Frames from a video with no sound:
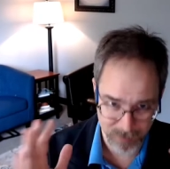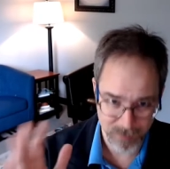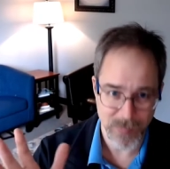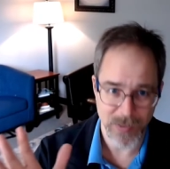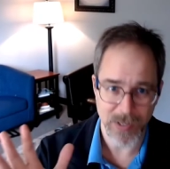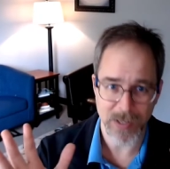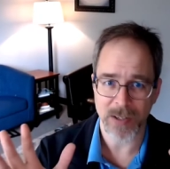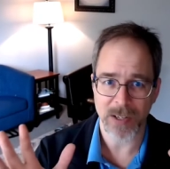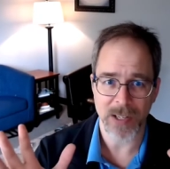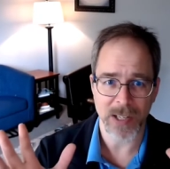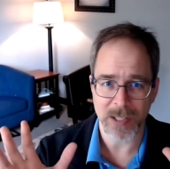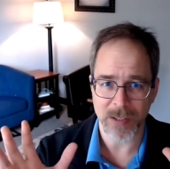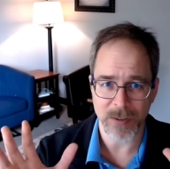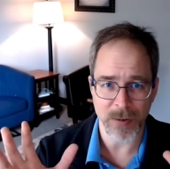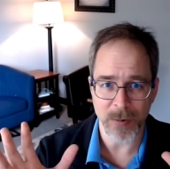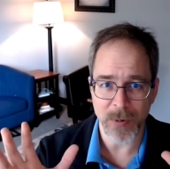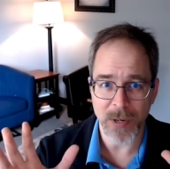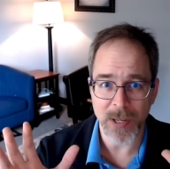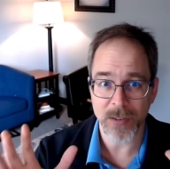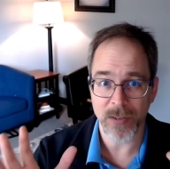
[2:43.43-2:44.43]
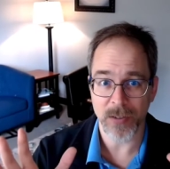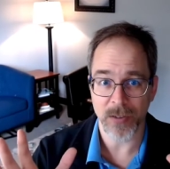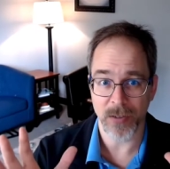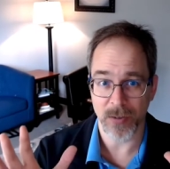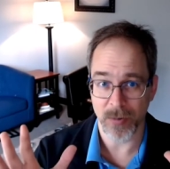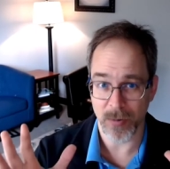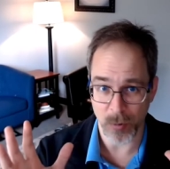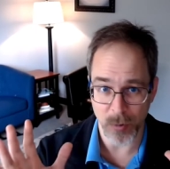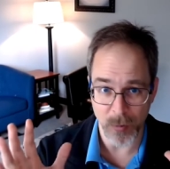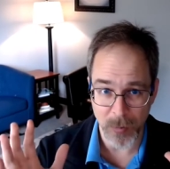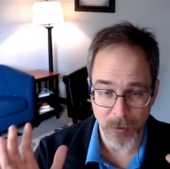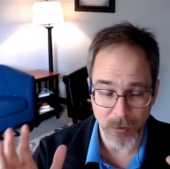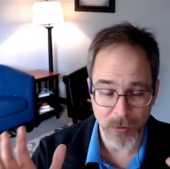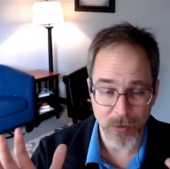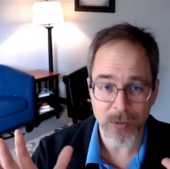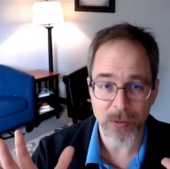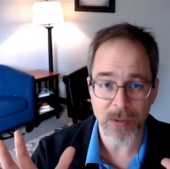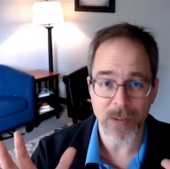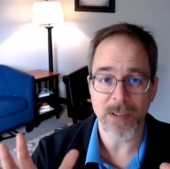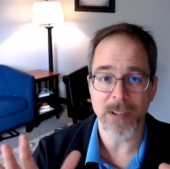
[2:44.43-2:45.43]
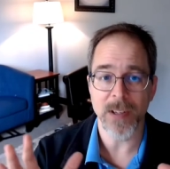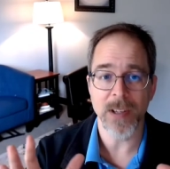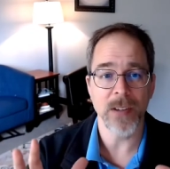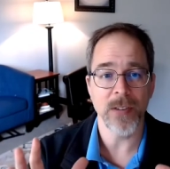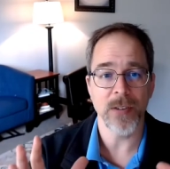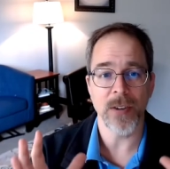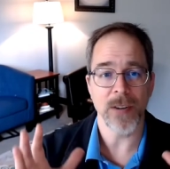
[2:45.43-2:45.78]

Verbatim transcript: you know, like Tourette's or persistent tics